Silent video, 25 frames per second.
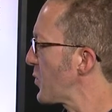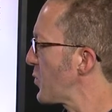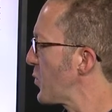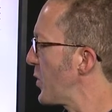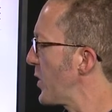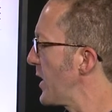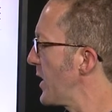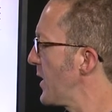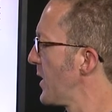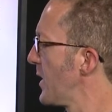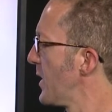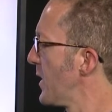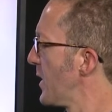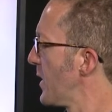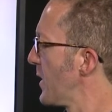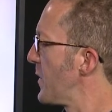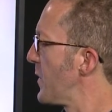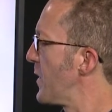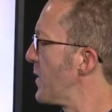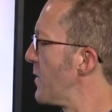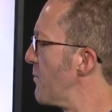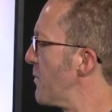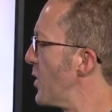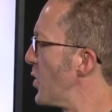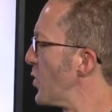where
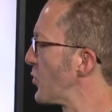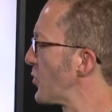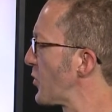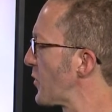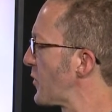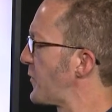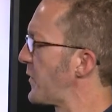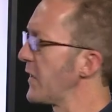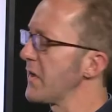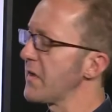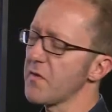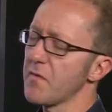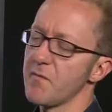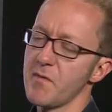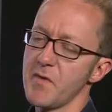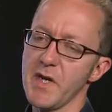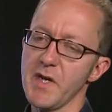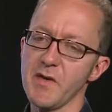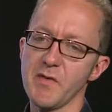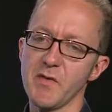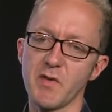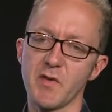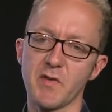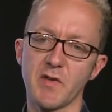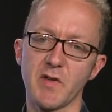the most fit
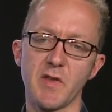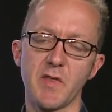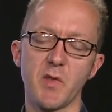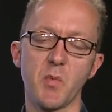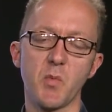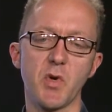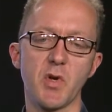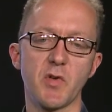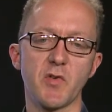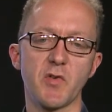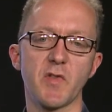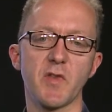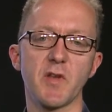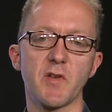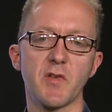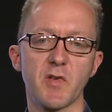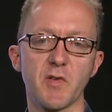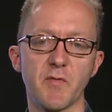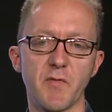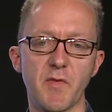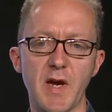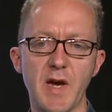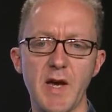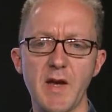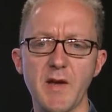variants are the ones that
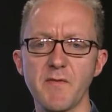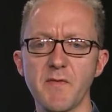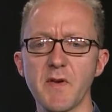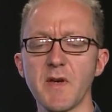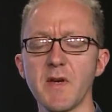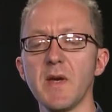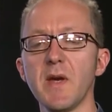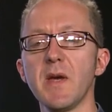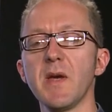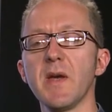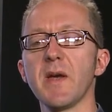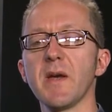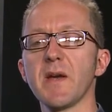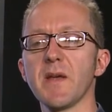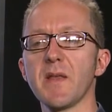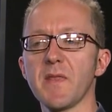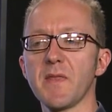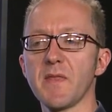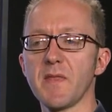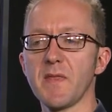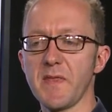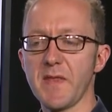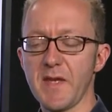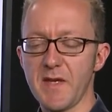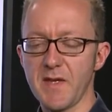survive,
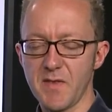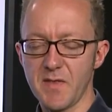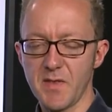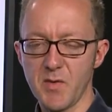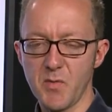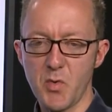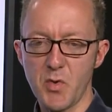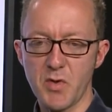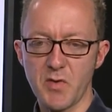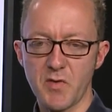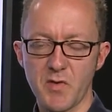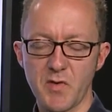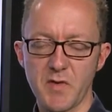they're the ones